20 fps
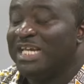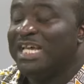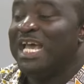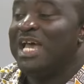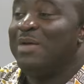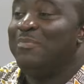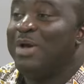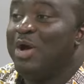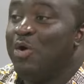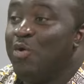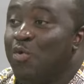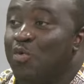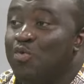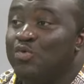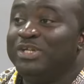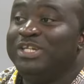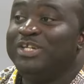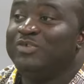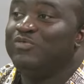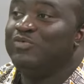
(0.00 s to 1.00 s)
be
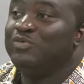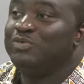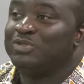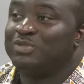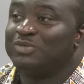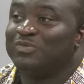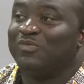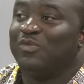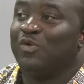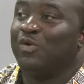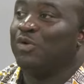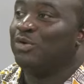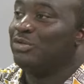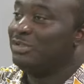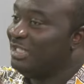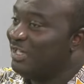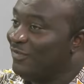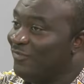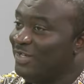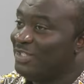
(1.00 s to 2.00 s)
hold you for
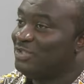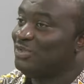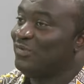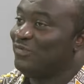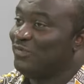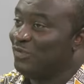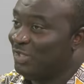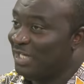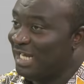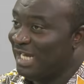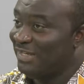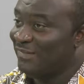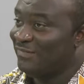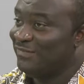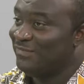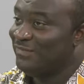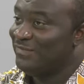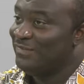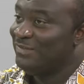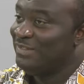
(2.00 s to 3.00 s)
the rest of your life.
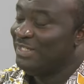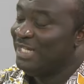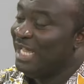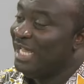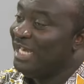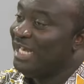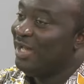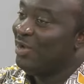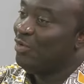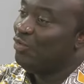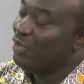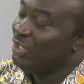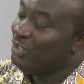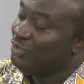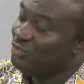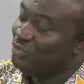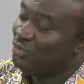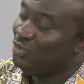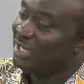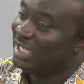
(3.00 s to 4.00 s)
And now, when
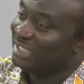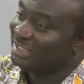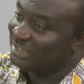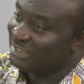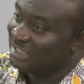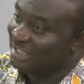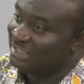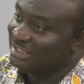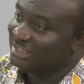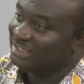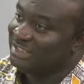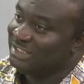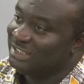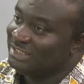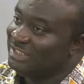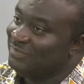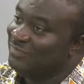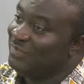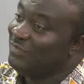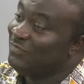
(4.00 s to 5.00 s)
you look at statistics,
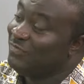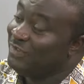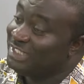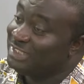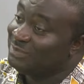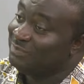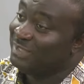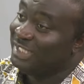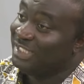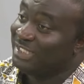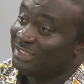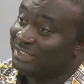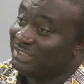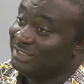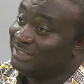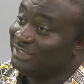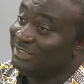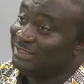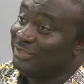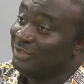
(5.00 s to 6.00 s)
even rich men
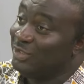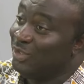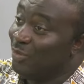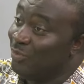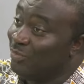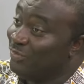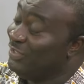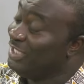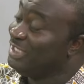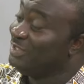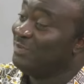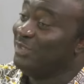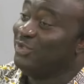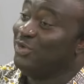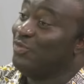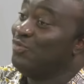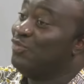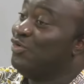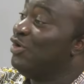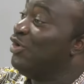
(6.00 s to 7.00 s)
or
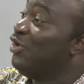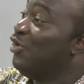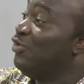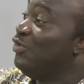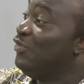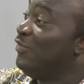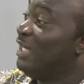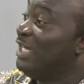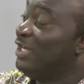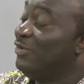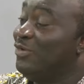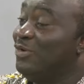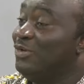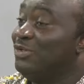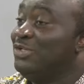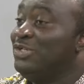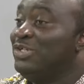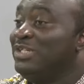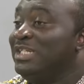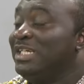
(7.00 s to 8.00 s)
more all over the world,
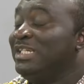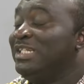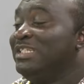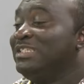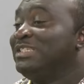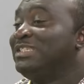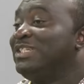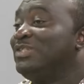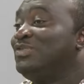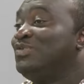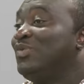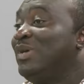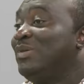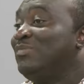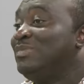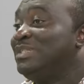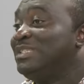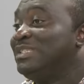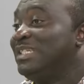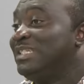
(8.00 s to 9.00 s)
they didn't stick to one
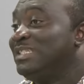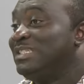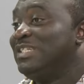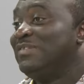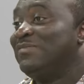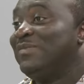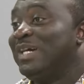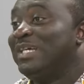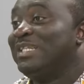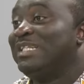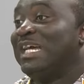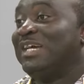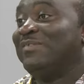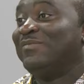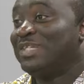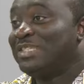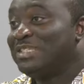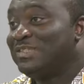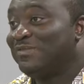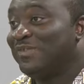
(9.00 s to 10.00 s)
business. They
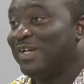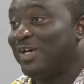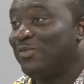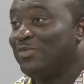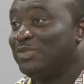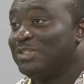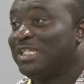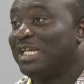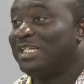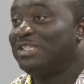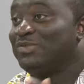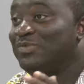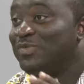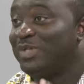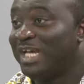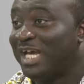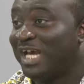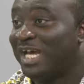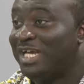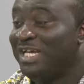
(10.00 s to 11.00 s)
diversify. Almost that
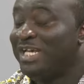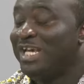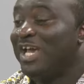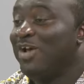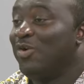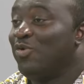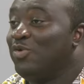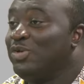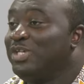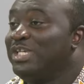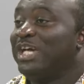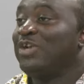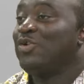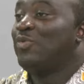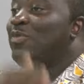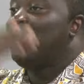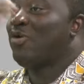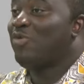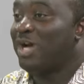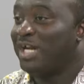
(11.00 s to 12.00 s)
we are. Eko yano
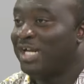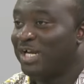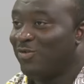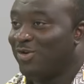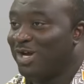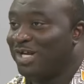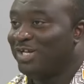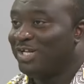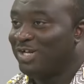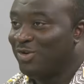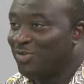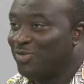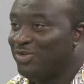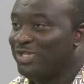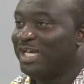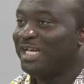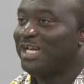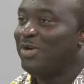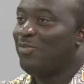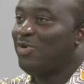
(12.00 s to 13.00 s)

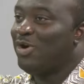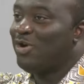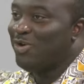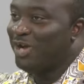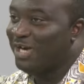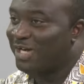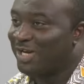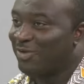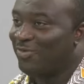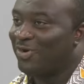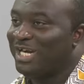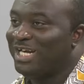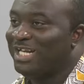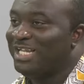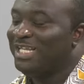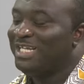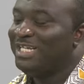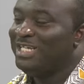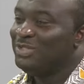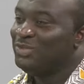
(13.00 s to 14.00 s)
makwada one.
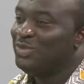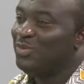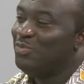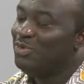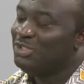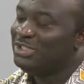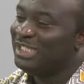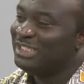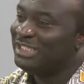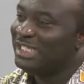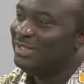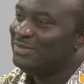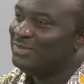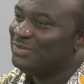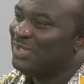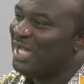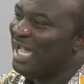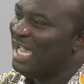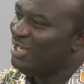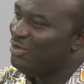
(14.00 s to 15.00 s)
So most of the times,
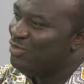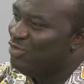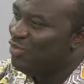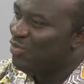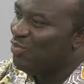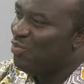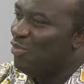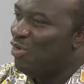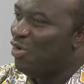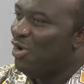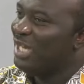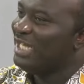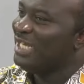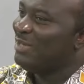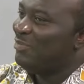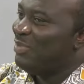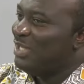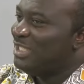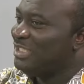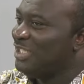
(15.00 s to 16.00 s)
no, I look more at the
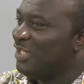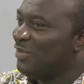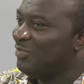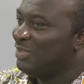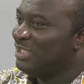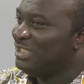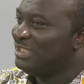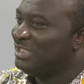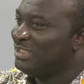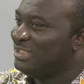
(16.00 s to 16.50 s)
personal pension,